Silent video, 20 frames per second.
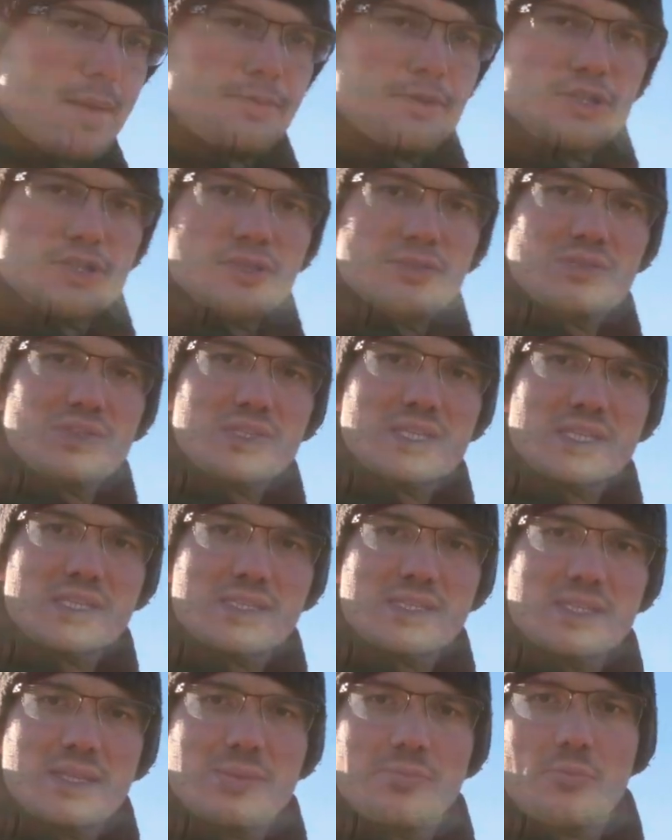not sure if you can
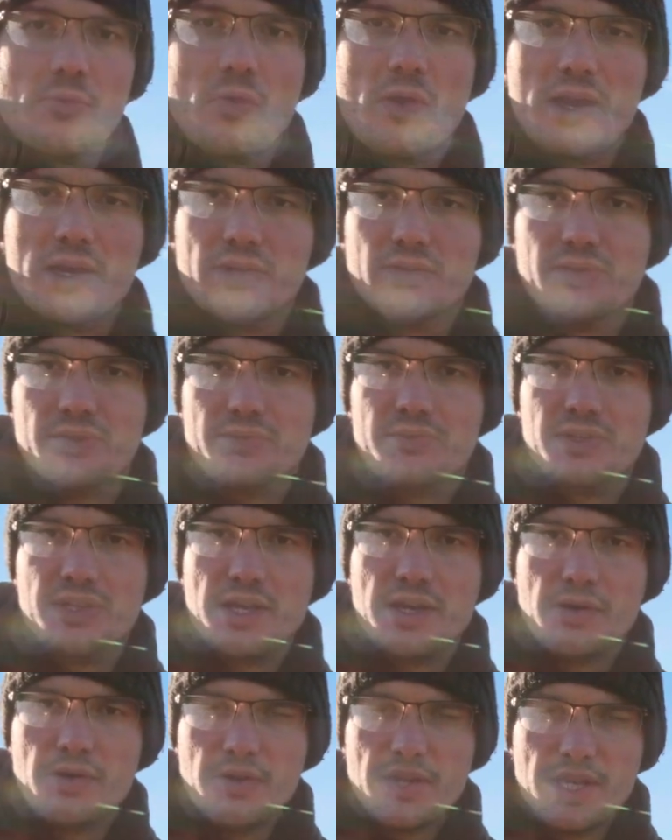see them well on the
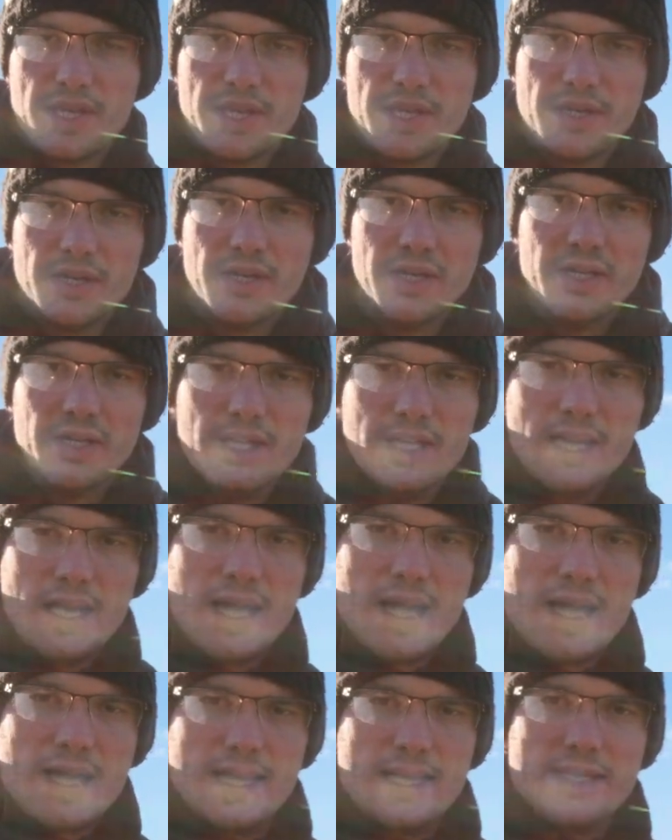video here.
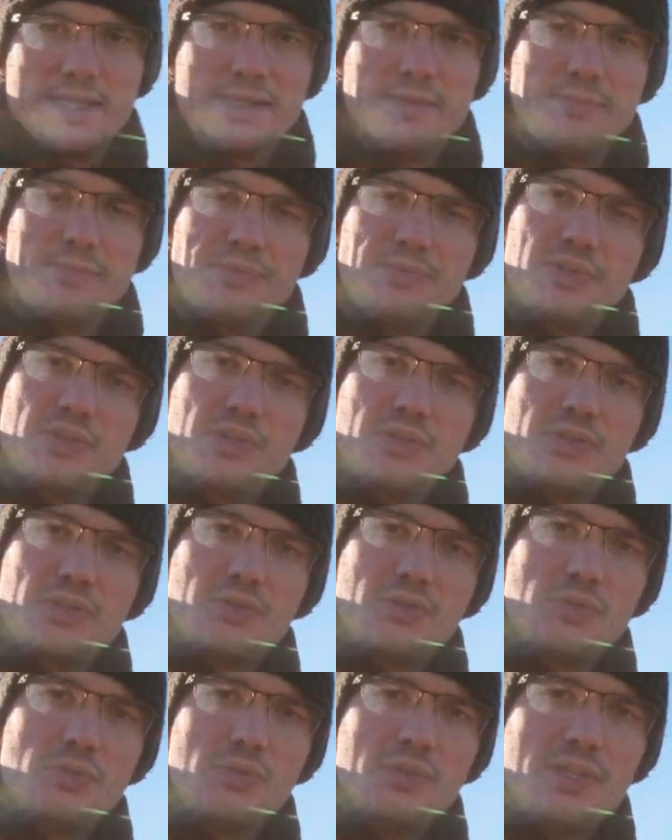And
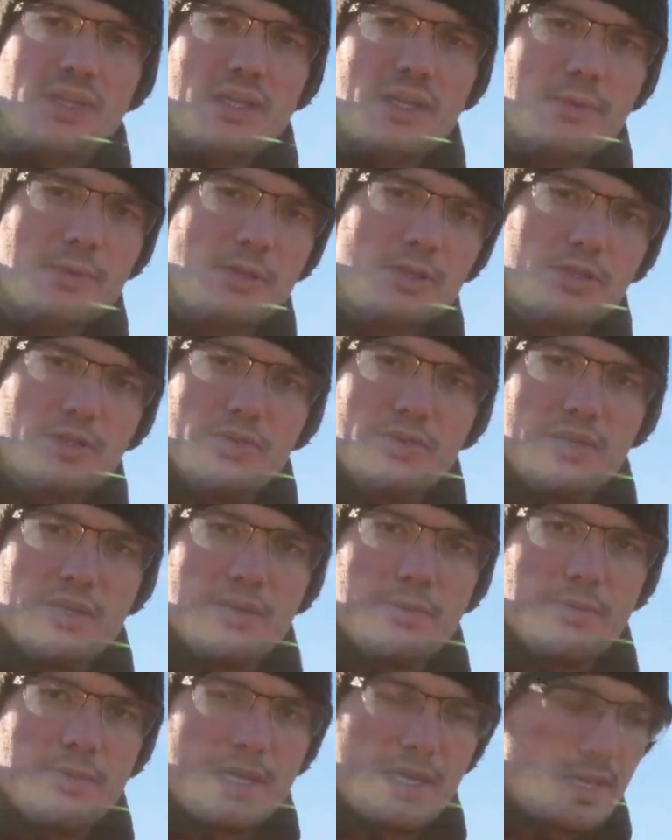the cool thing about
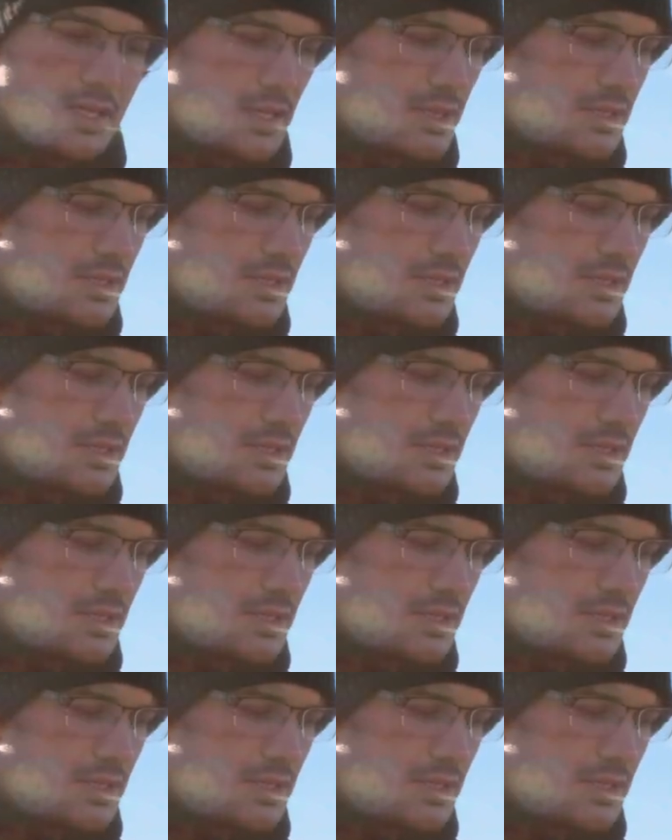using my